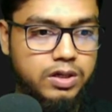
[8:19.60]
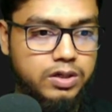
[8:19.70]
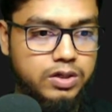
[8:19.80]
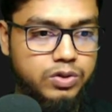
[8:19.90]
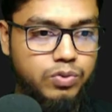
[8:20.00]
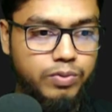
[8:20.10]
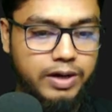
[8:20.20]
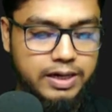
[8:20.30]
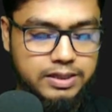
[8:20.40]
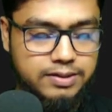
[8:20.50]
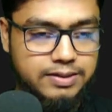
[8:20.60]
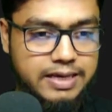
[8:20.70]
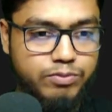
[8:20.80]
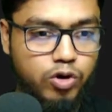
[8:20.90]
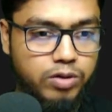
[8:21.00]
write the
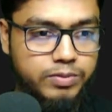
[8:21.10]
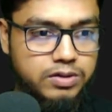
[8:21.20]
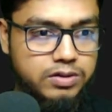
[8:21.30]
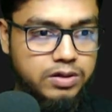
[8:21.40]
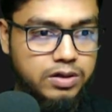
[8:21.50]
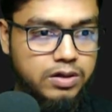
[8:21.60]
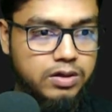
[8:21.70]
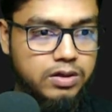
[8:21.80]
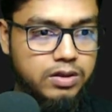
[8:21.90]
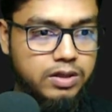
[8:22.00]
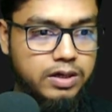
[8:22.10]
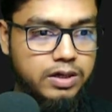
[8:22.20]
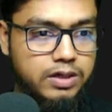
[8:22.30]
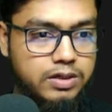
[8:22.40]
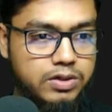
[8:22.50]
same comment,
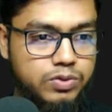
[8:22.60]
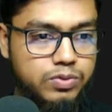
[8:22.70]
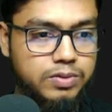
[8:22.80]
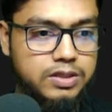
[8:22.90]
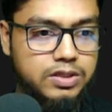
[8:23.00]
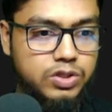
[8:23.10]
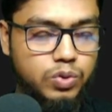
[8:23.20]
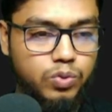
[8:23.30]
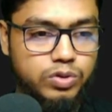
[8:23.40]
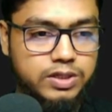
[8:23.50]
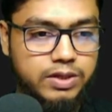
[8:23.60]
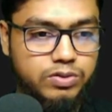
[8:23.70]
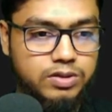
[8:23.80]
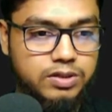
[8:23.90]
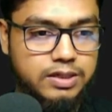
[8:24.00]
like install
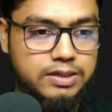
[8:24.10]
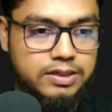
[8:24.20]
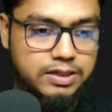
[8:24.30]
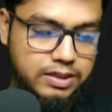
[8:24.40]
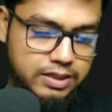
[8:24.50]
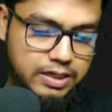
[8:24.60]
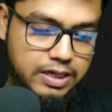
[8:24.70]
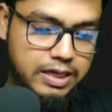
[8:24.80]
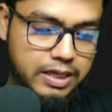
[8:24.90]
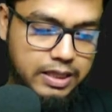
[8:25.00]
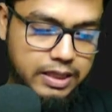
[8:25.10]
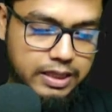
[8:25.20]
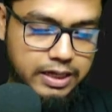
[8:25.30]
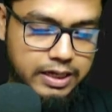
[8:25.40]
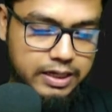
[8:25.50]
Tailwind CSS,
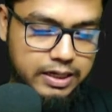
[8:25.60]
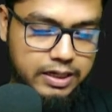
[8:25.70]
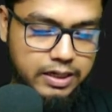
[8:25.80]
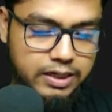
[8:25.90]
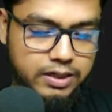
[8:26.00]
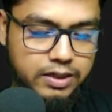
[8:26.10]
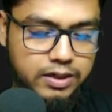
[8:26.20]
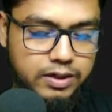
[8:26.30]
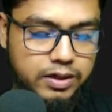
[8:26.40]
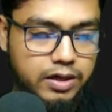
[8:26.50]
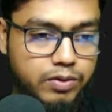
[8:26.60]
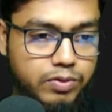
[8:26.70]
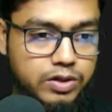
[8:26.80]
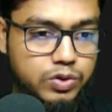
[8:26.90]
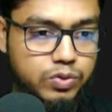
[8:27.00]
then I want
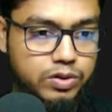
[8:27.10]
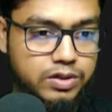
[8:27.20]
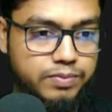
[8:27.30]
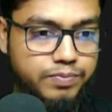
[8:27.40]
to actually